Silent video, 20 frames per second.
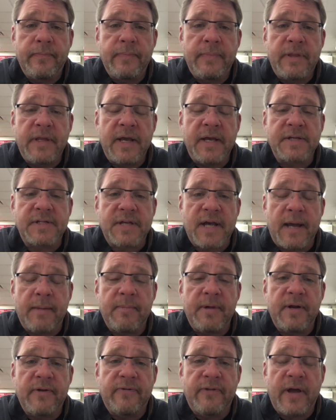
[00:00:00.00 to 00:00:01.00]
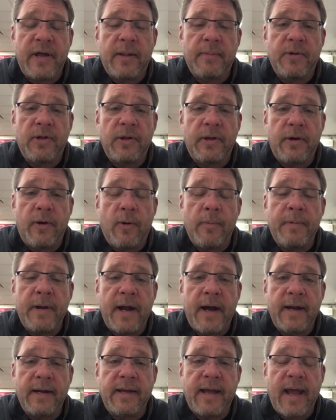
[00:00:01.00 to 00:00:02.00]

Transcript: the assignment available and open on